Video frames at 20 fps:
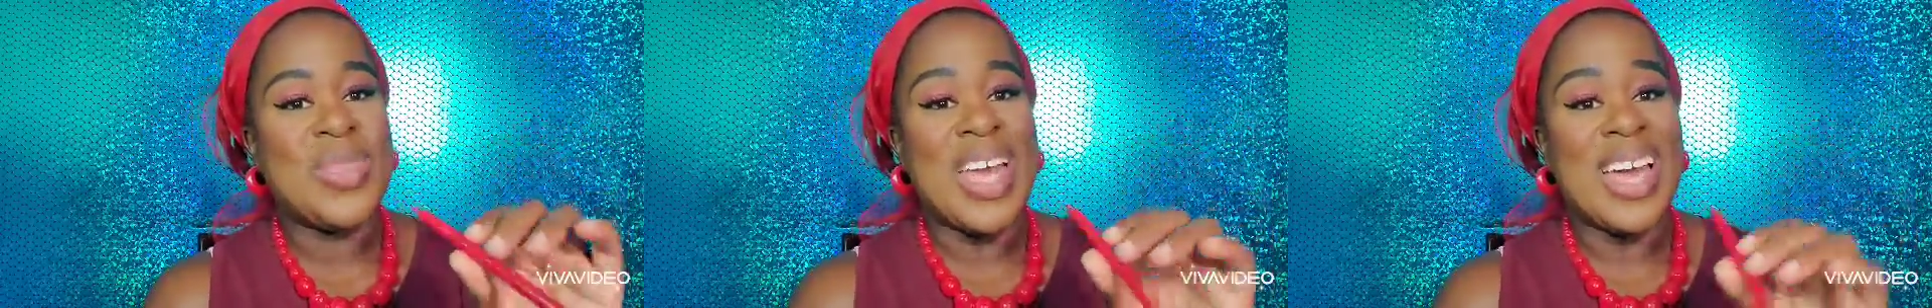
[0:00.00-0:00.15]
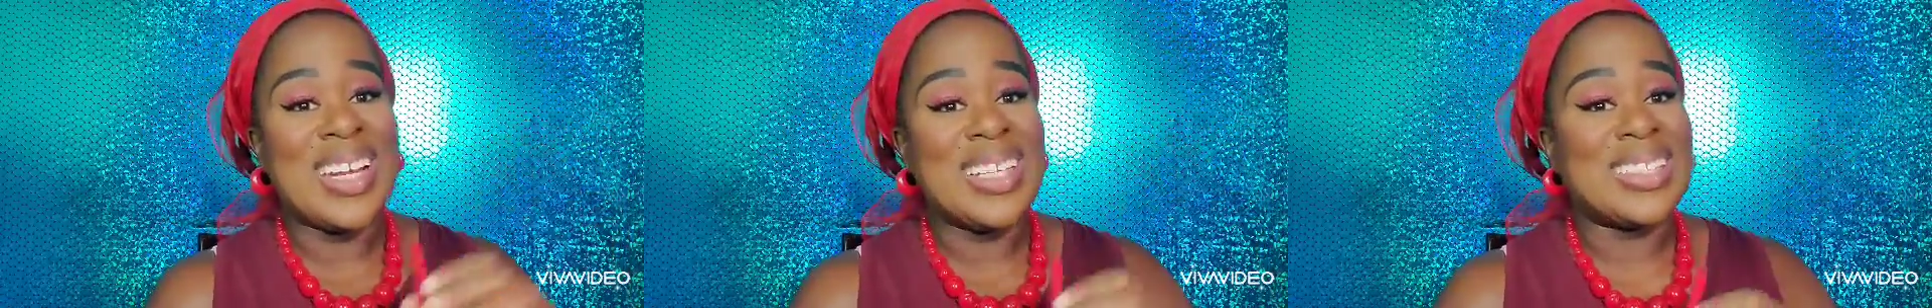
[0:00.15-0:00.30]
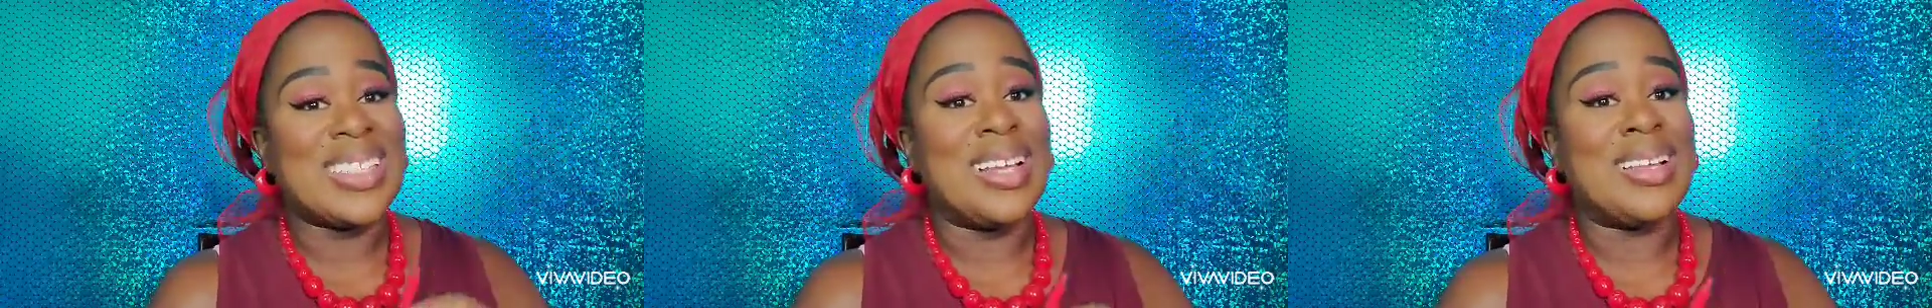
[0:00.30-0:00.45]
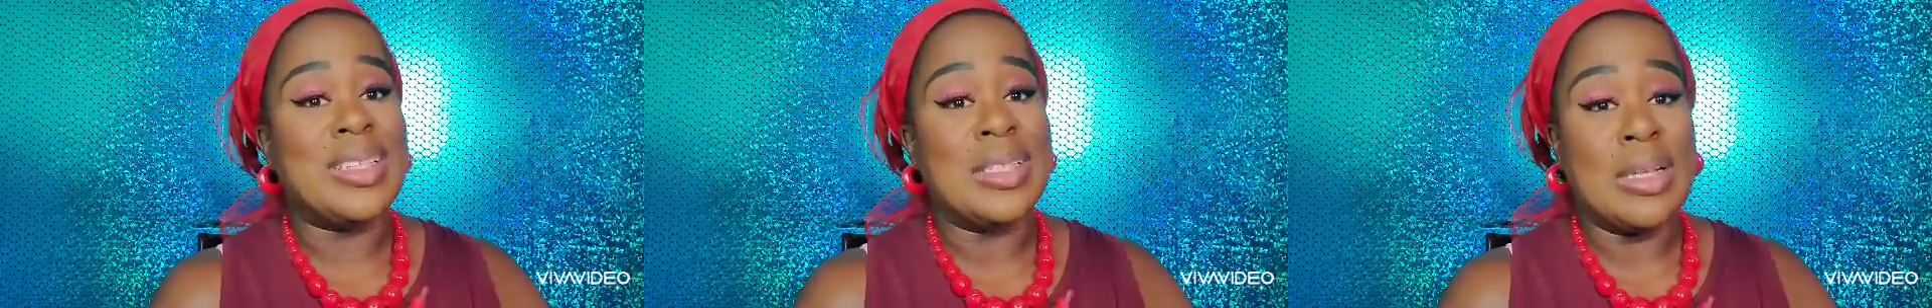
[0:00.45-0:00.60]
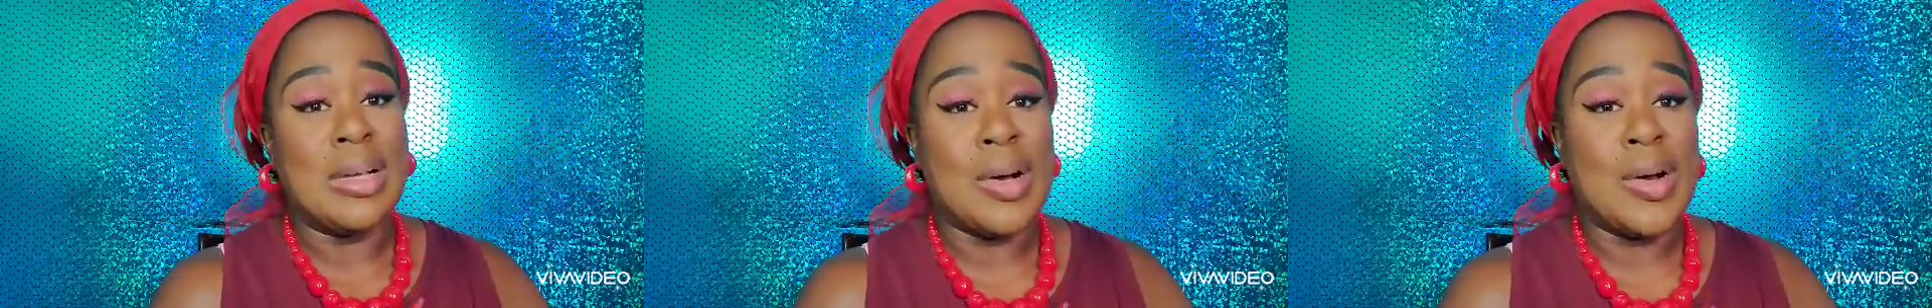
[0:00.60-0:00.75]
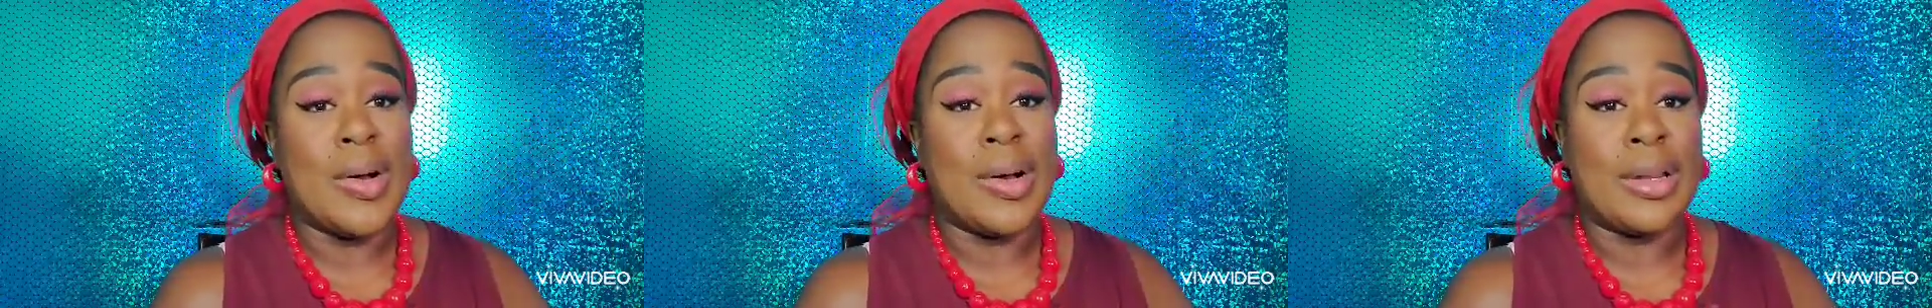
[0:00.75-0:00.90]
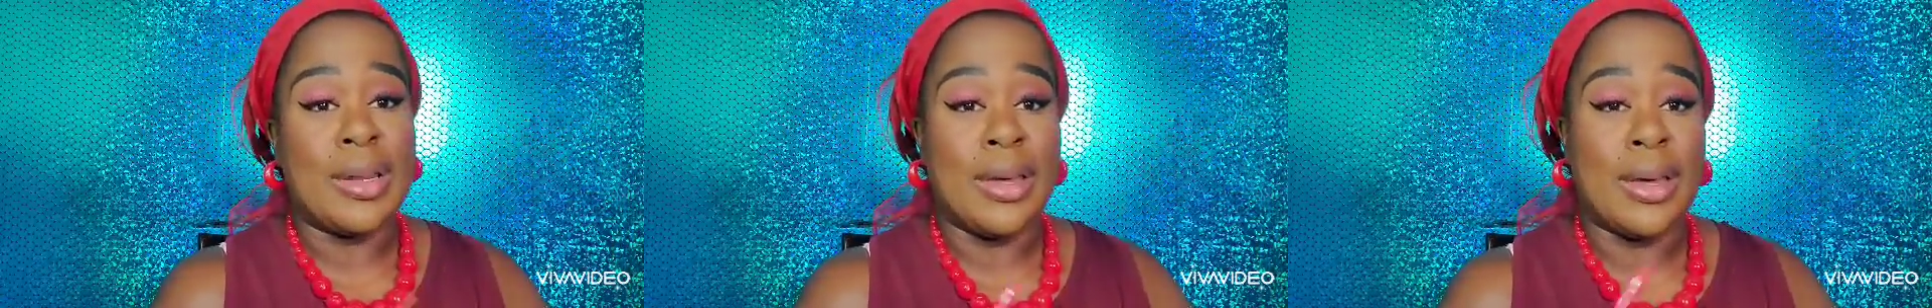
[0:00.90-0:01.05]
That is a
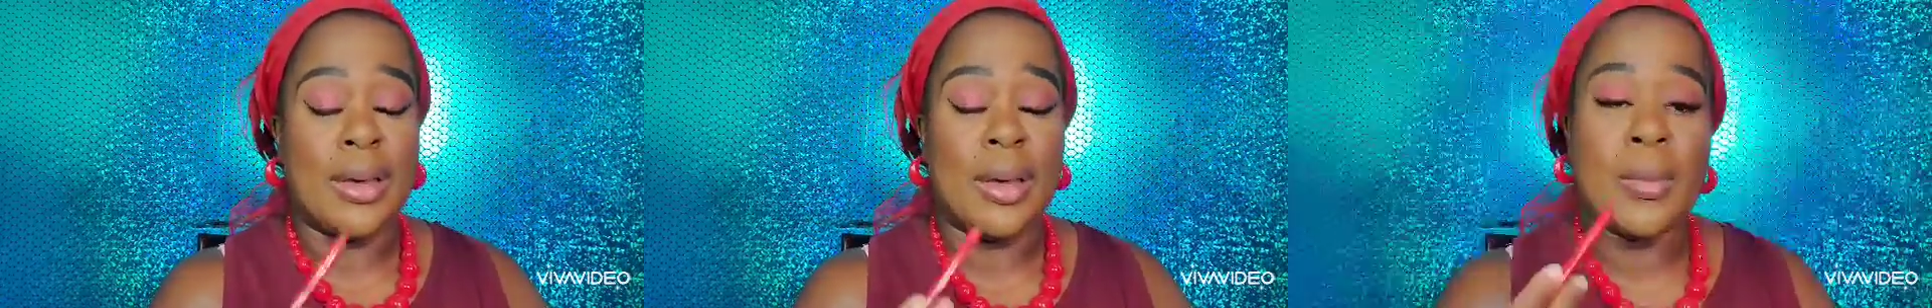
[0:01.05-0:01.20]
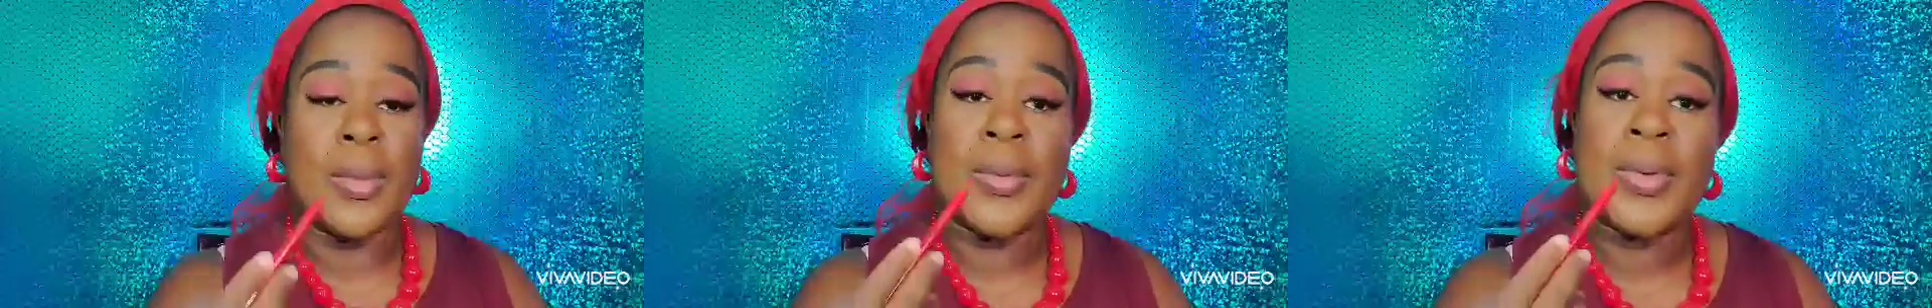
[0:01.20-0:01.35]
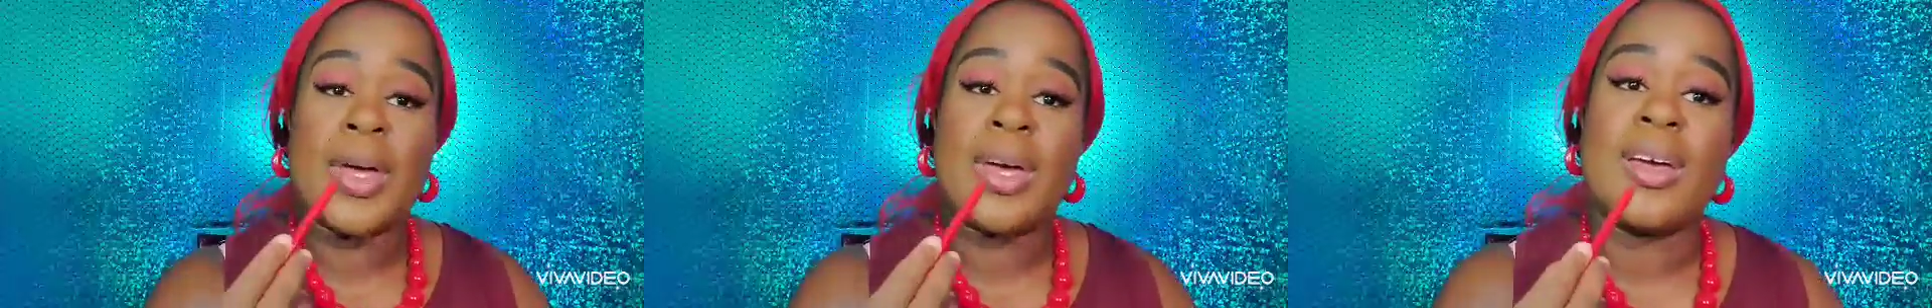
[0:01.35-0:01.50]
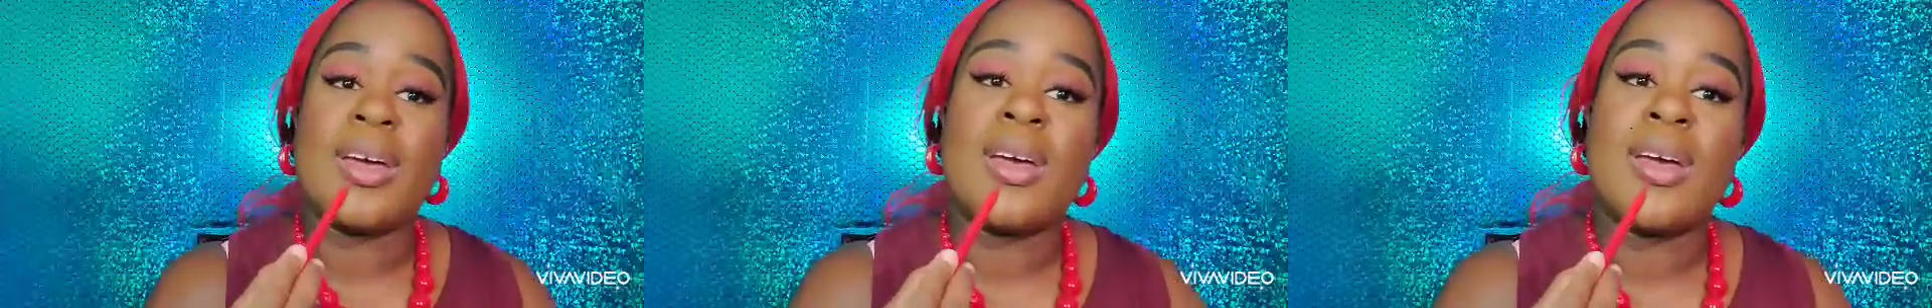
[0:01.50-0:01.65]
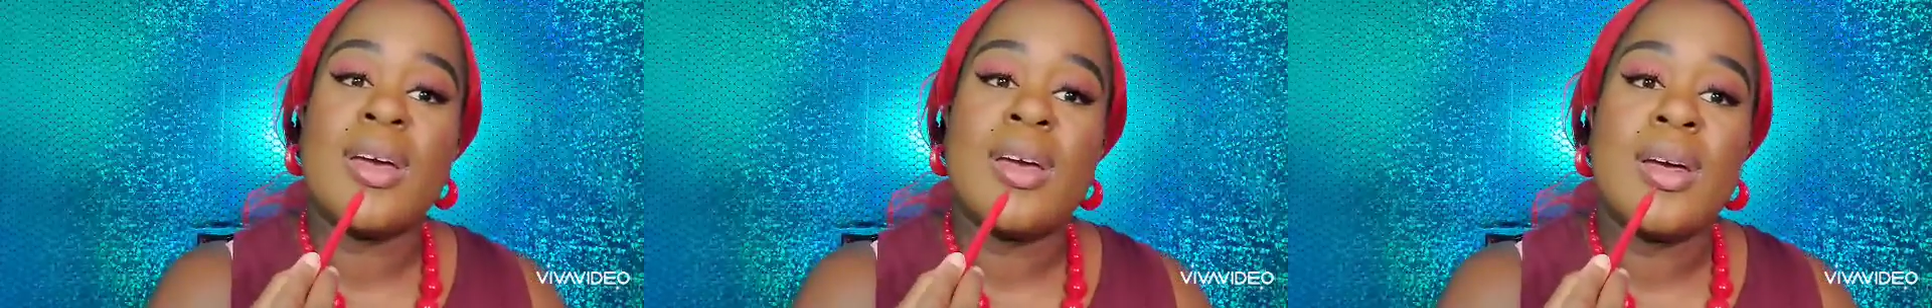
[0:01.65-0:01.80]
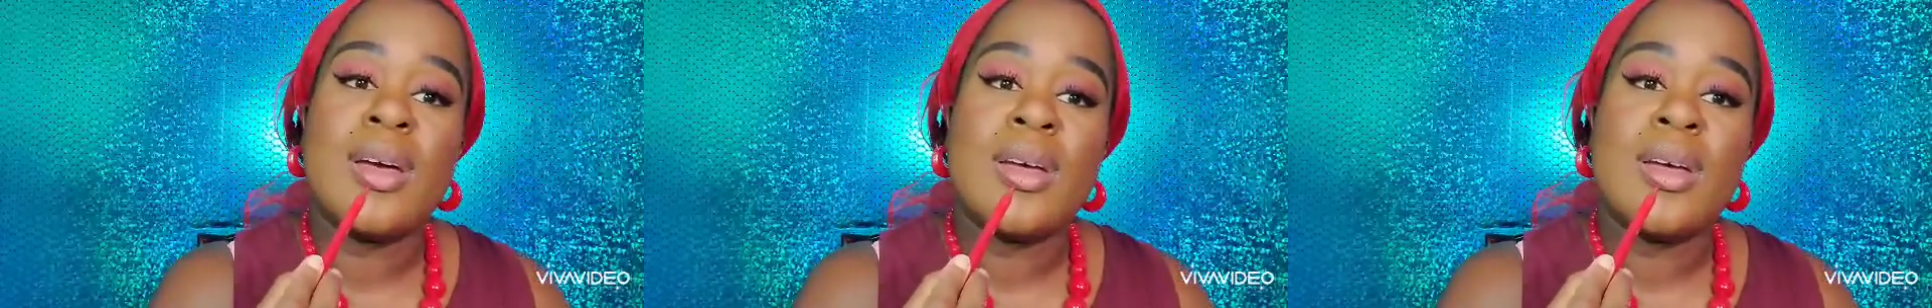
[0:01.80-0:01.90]
long name, okay?